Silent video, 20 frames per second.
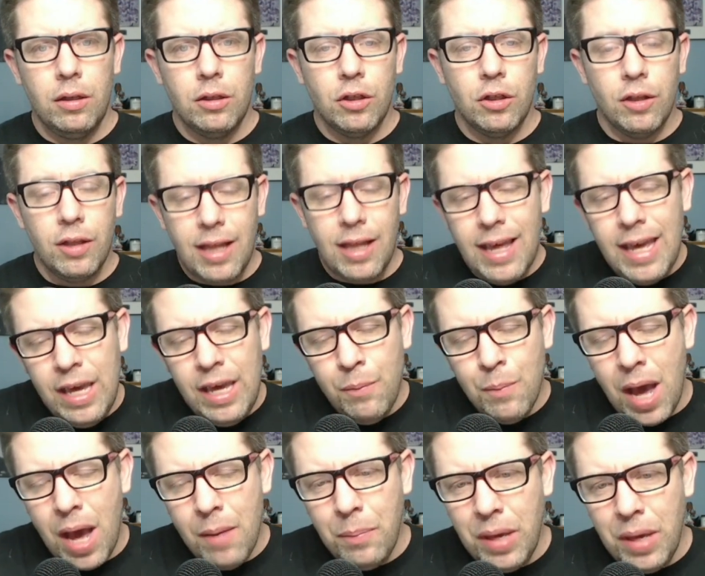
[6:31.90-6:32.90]
So he
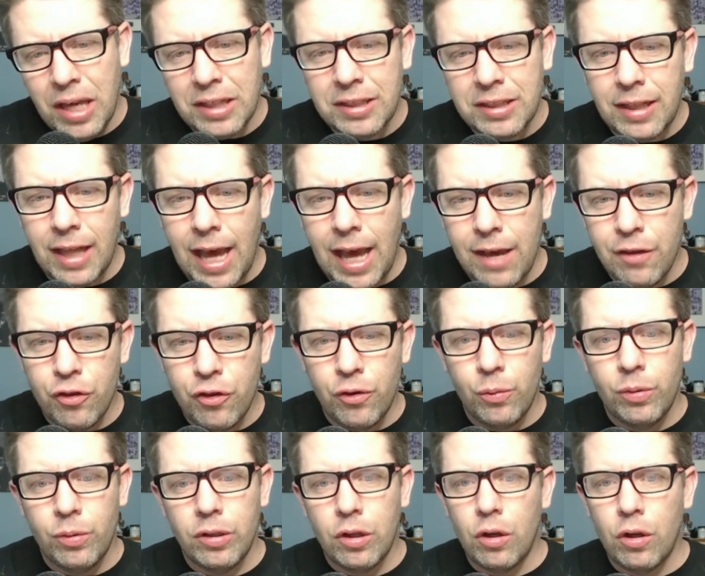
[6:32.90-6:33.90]
might be a
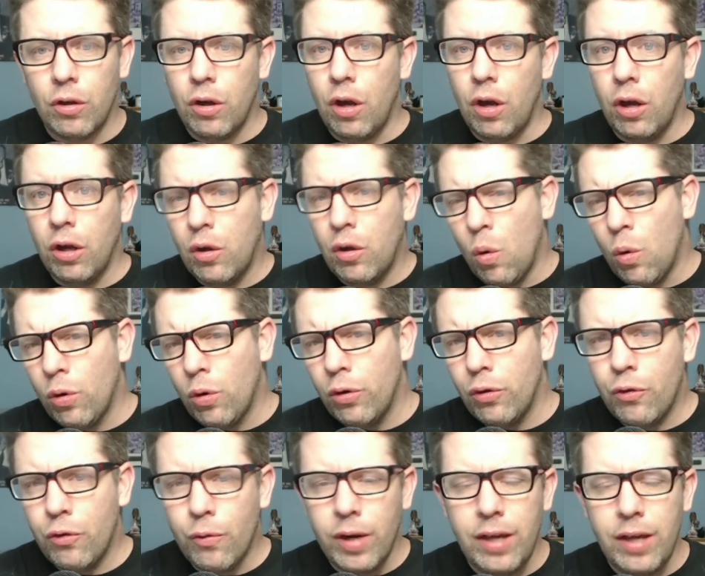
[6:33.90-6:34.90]
slasher with a corner
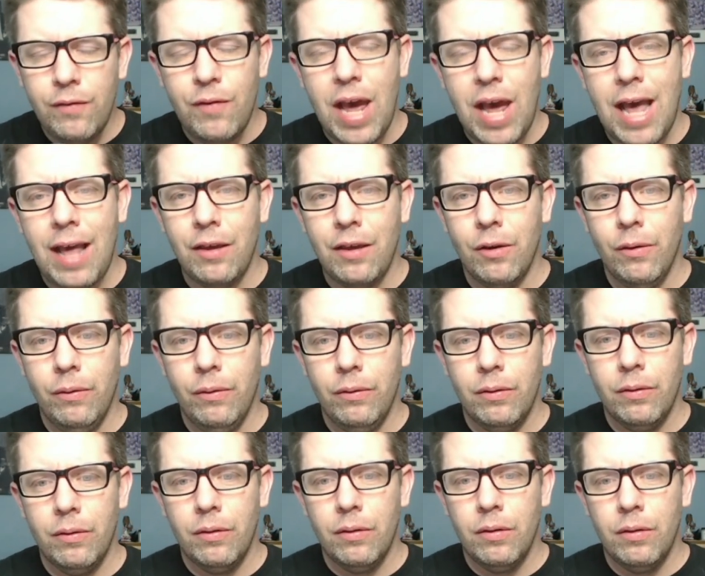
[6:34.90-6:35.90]
three value,
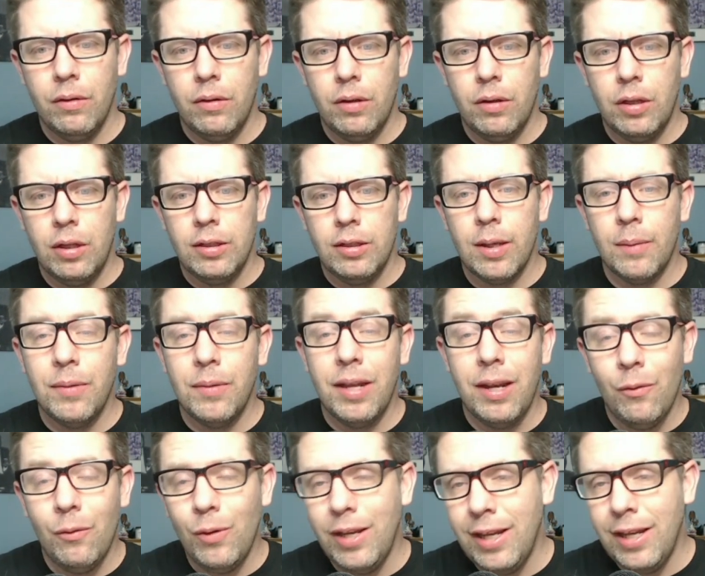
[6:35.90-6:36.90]
something
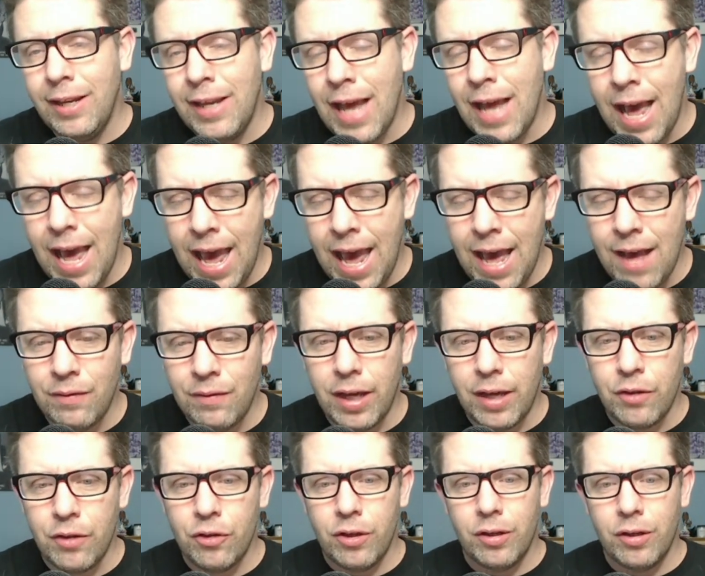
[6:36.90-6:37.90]
that we did not have
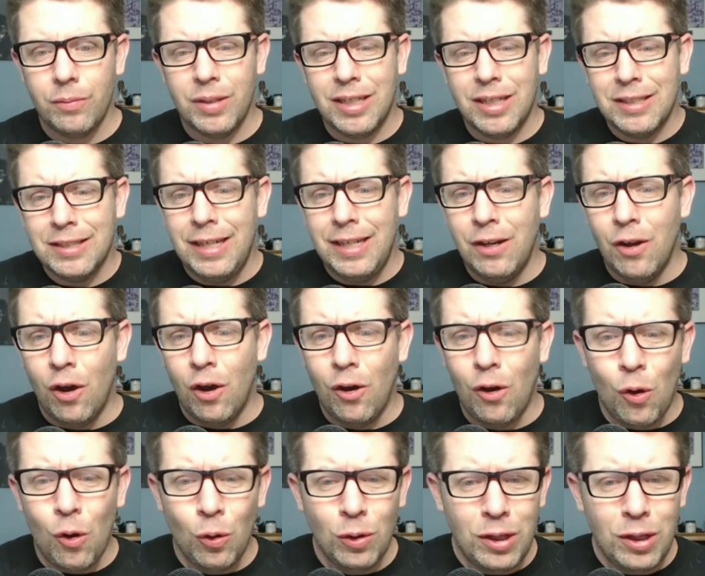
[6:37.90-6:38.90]
last year, because Seton
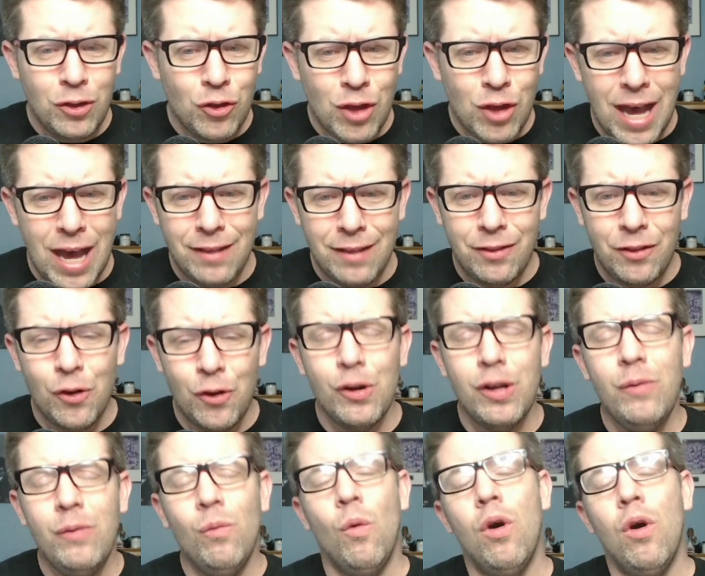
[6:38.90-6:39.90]
Hall only shot
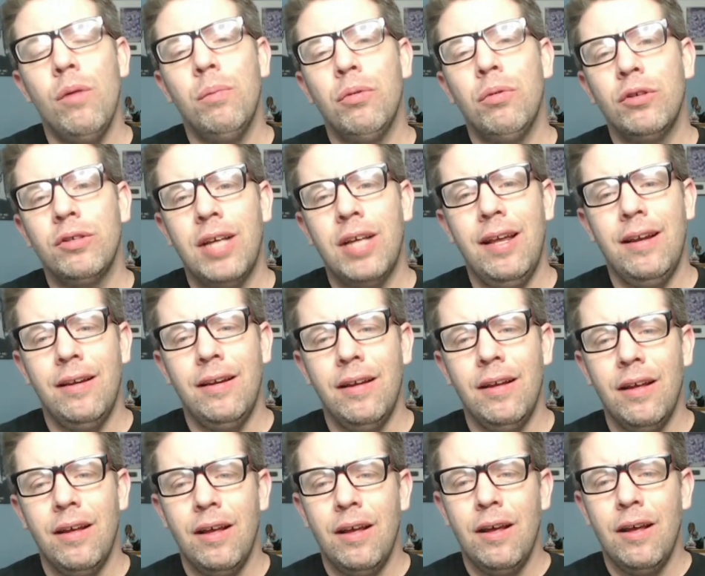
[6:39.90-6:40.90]
31%
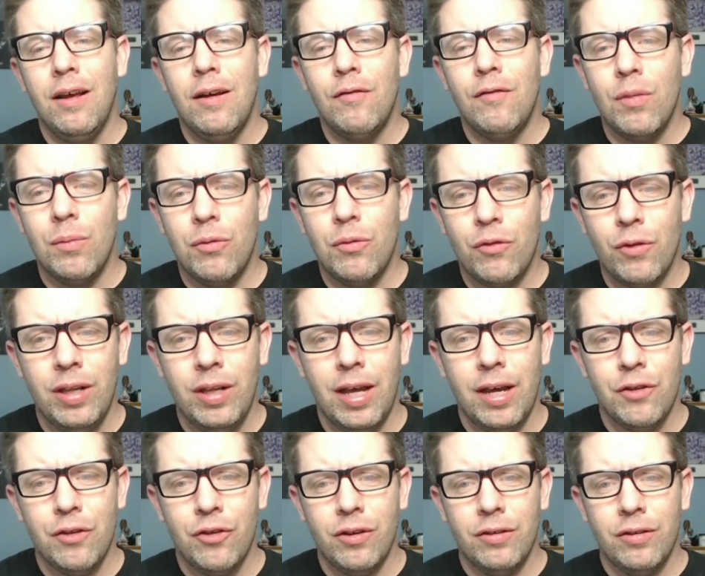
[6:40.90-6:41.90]
from three
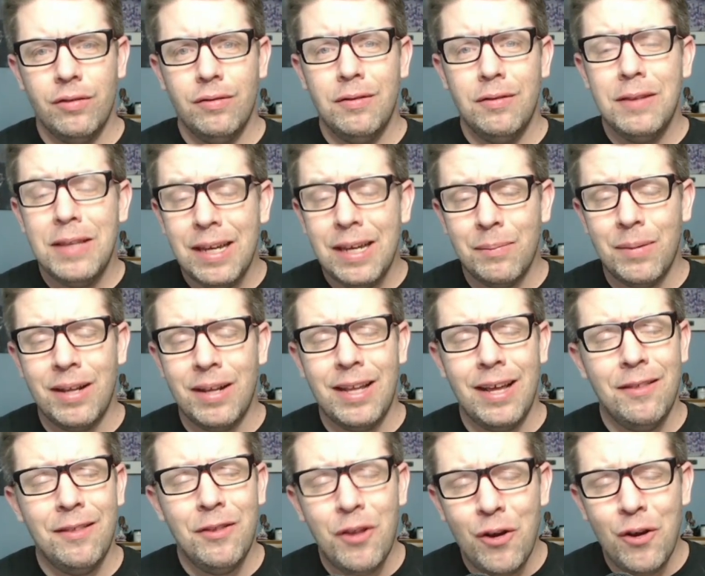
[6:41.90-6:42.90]
last year. Think about
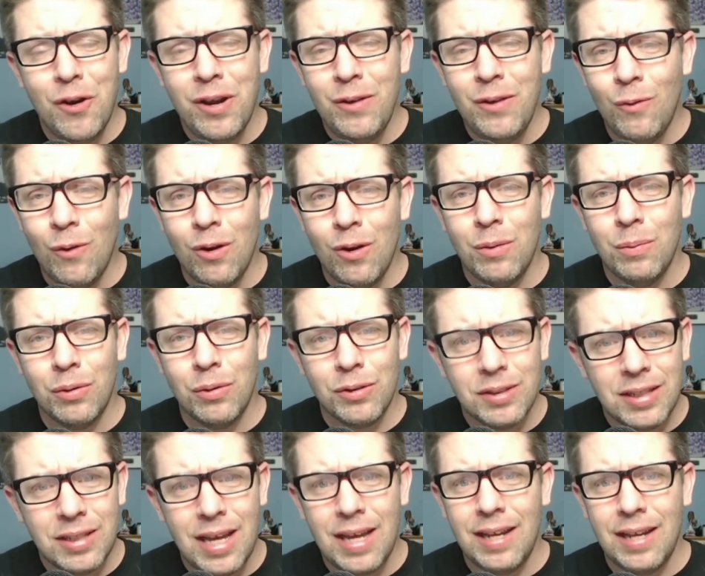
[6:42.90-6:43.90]
that,
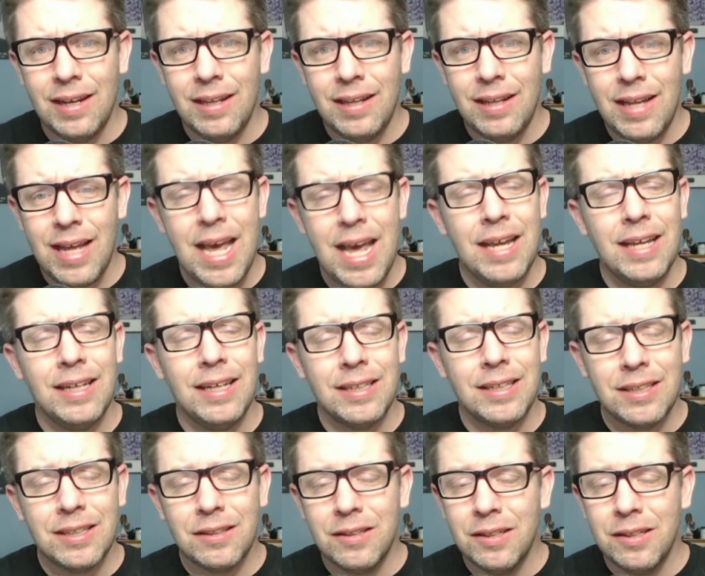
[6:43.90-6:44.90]
31%. That
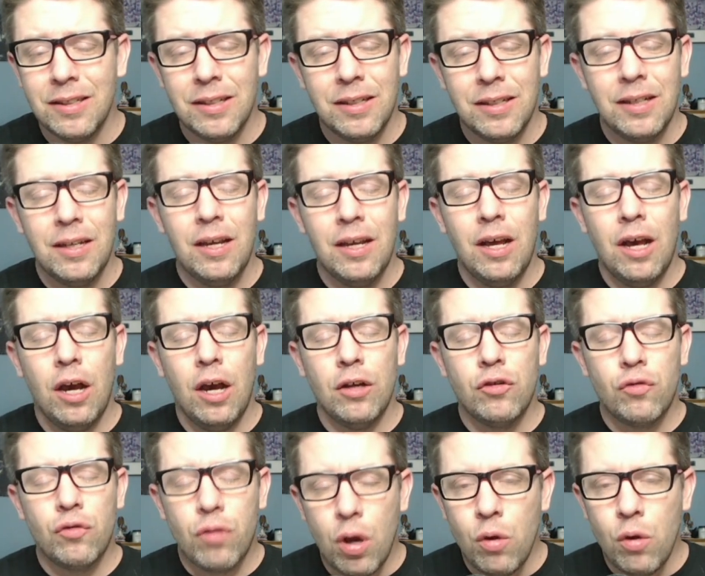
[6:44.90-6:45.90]
is
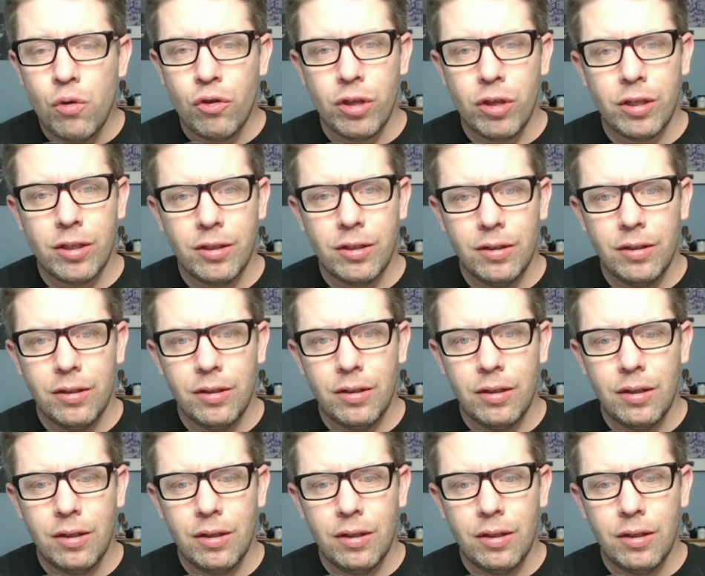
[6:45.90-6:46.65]
atrocious.